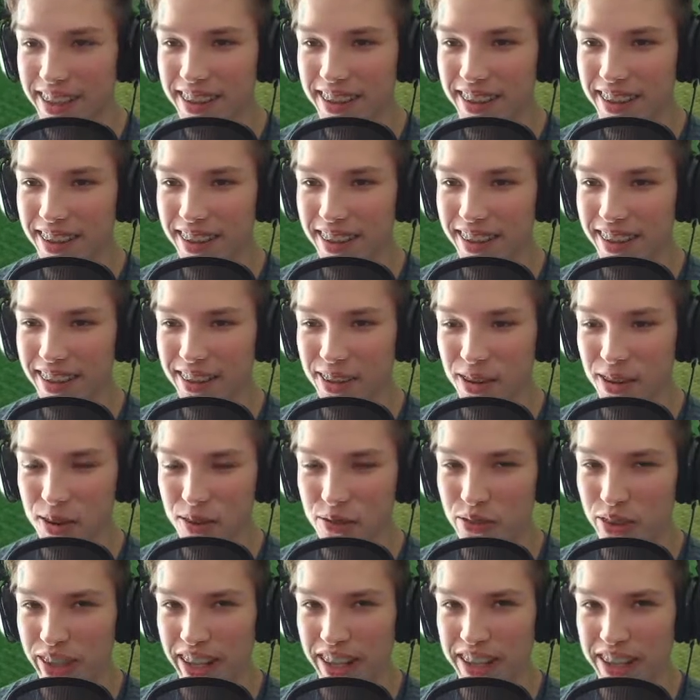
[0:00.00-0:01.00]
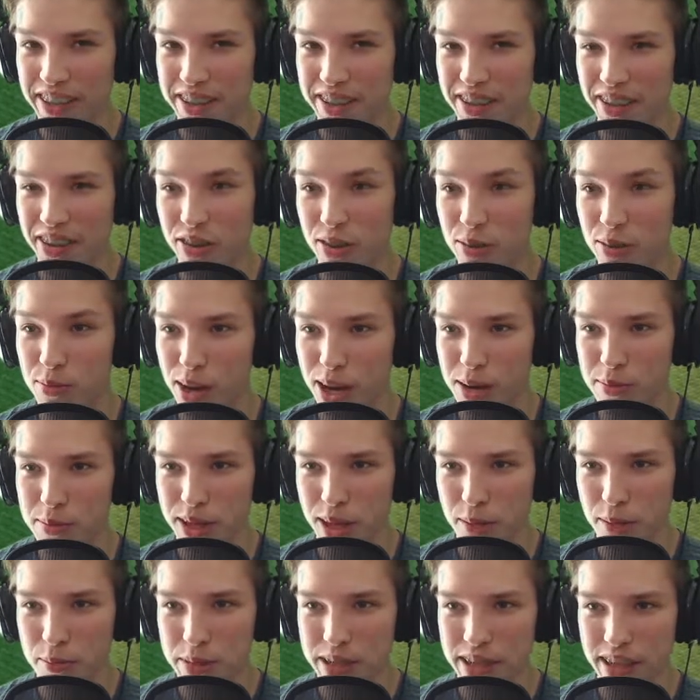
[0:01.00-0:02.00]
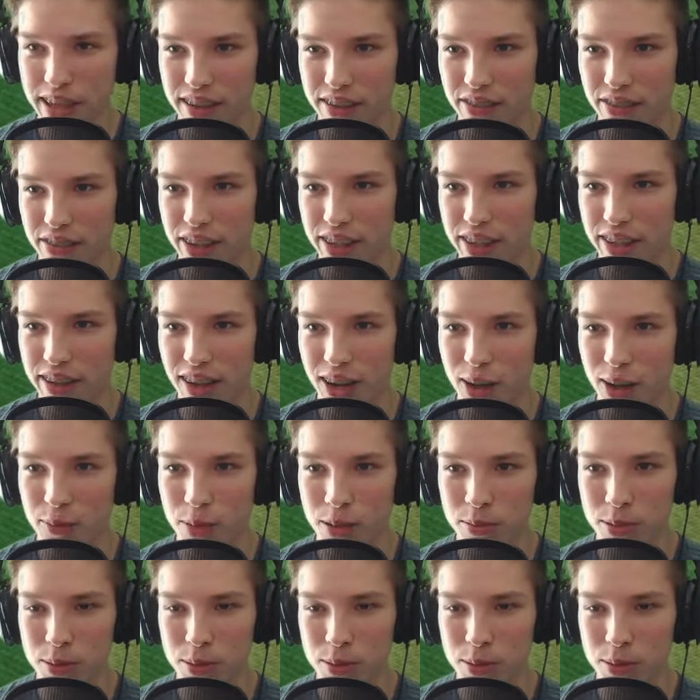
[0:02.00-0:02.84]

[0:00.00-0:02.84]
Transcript: These notifications remind me of the PS Vita.